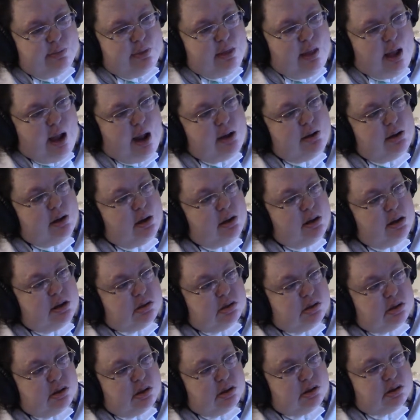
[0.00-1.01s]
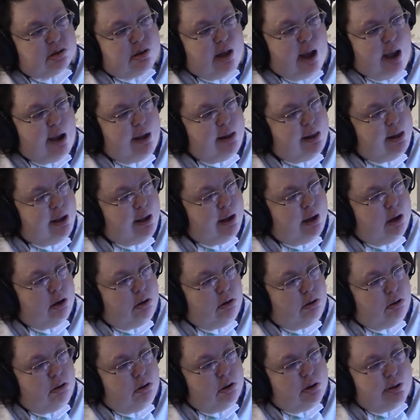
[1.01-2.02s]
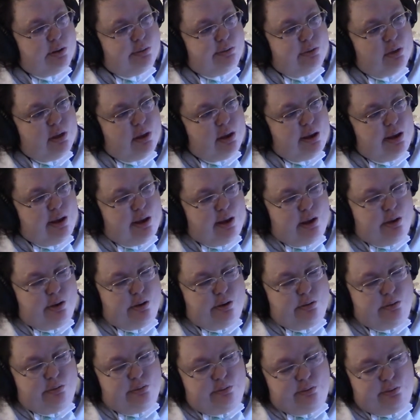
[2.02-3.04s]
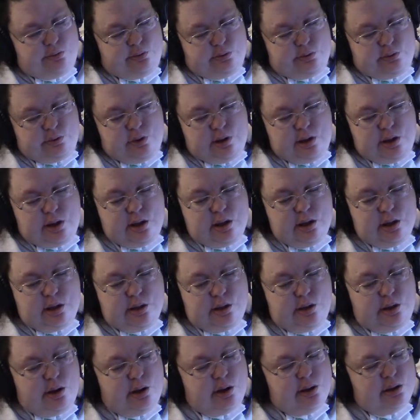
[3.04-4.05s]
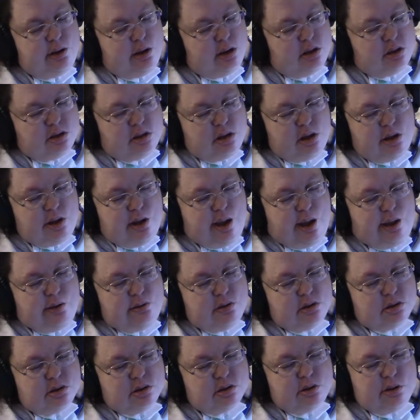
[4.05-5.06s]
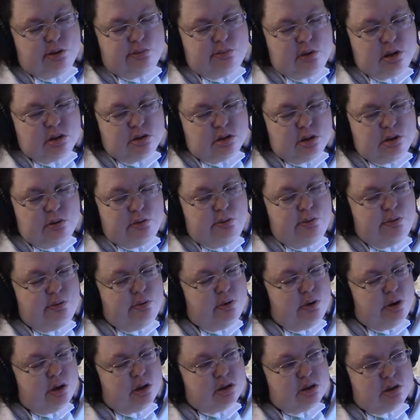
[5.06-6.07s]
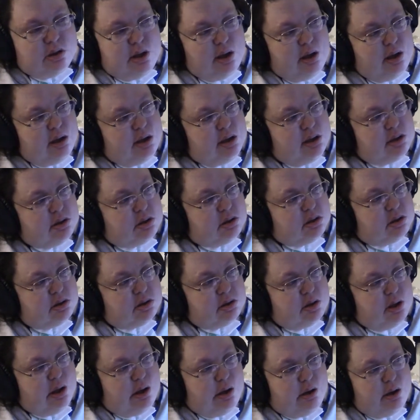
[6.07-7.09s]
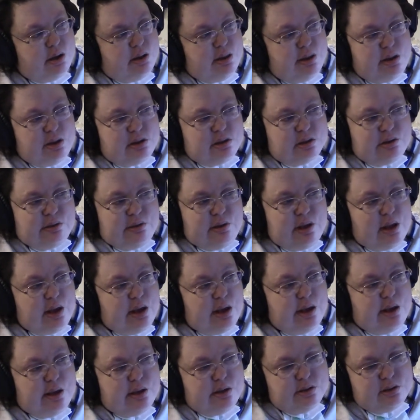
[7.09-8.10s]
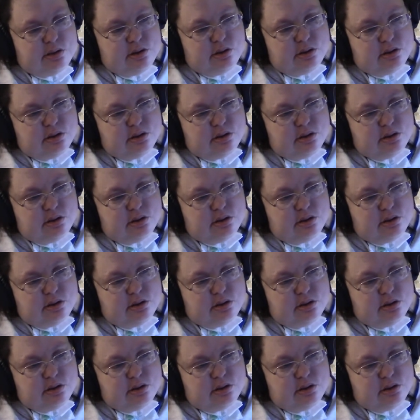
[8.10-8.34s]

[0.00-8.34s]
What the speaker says: I know this is a slightly older video. Your condition now is so much worse than it is just here in these videos.